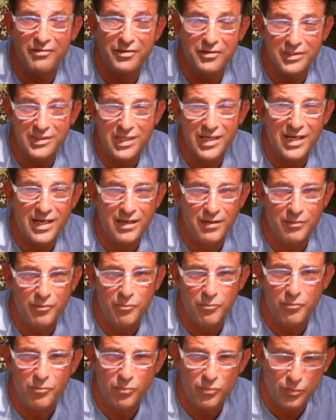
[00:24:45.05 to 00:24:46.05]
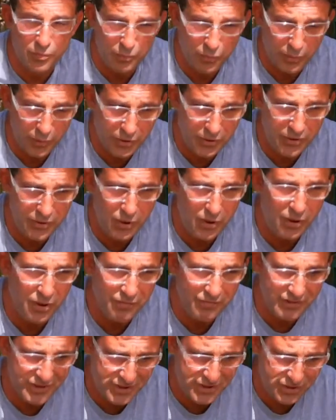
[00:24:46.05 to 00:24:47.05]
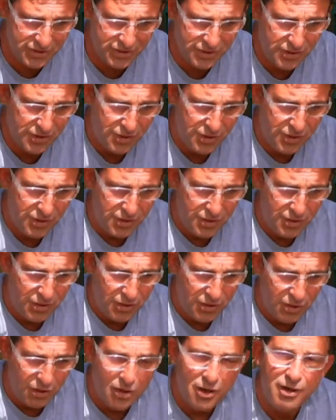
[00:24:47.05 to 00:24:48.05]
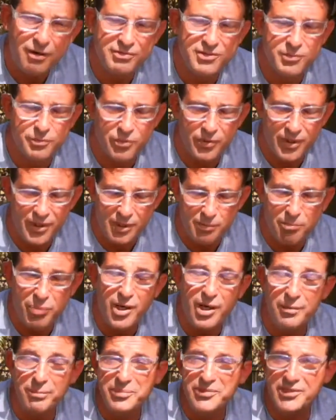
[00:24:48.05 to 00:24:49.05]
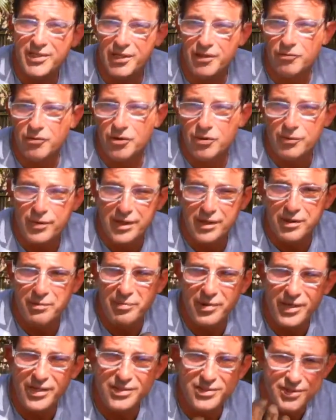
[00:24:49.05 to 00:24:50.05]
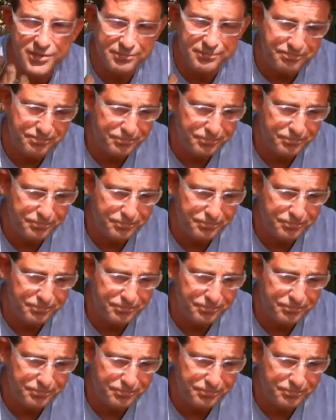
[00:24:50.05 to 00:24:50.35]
It'll die and produce all of its offspring, the pups that grow around the base.